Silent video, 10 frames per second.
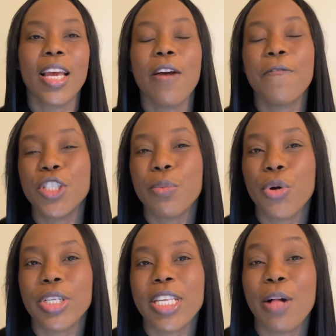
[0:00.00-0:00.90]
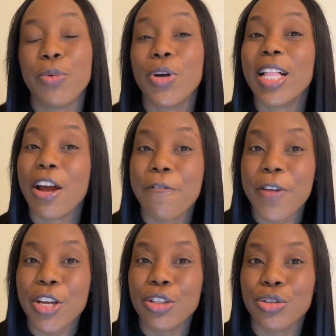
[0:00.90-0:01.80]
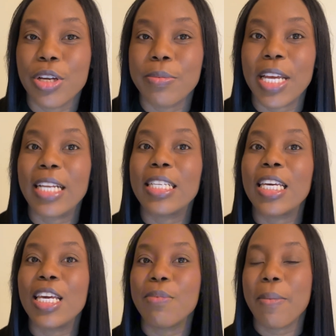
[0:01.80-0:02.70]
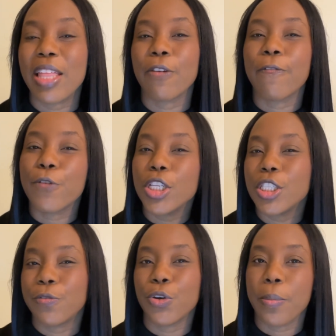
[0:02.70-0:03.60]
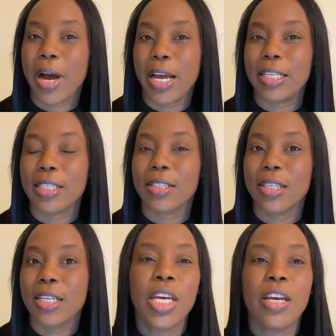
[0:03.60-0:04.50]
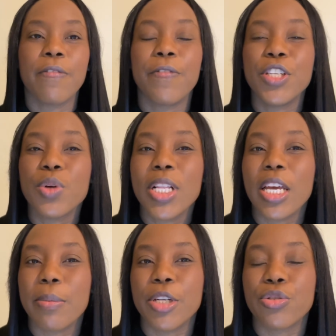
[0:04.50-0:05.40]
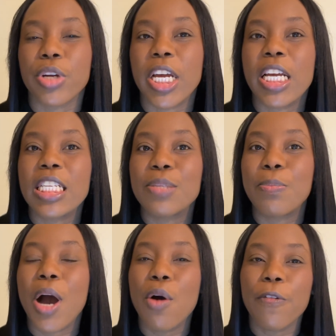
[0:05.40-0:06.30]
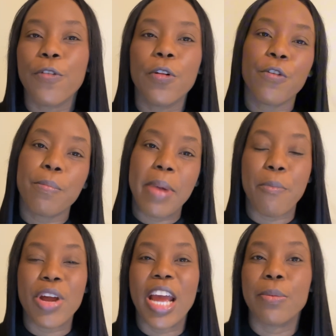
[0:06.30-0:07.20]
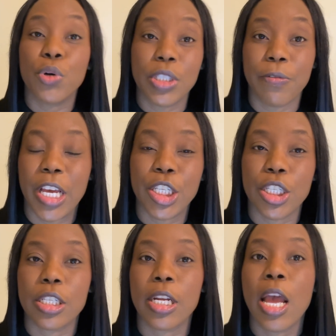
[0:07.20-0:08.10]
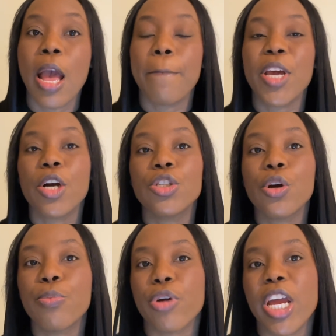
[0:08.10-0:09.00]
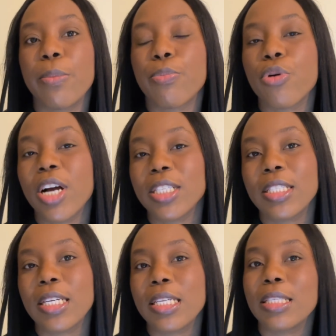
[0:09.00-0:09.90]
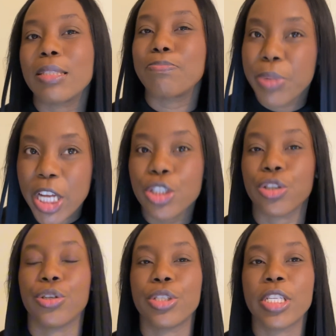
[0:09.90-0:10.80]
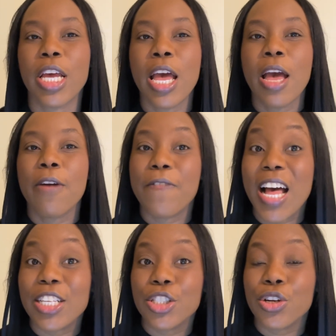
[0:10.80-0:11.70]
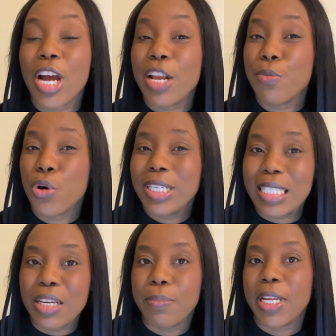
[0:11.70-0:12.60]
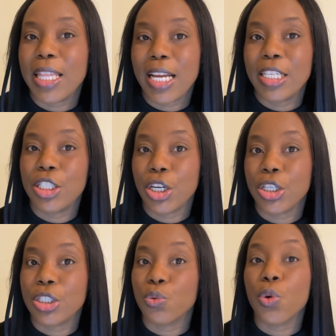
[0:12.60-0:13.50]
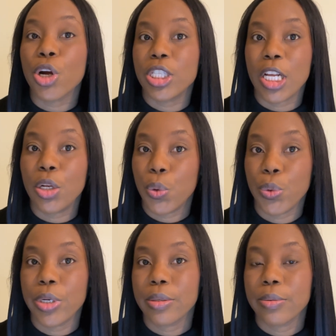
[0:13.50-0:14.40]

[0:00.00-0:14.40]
Vision boards help you clarify your dreams and keep them at the front of your mind. Visual imagery is powerful for memory and motivation because our brain processes pictures faster and more deeply than it does words alone.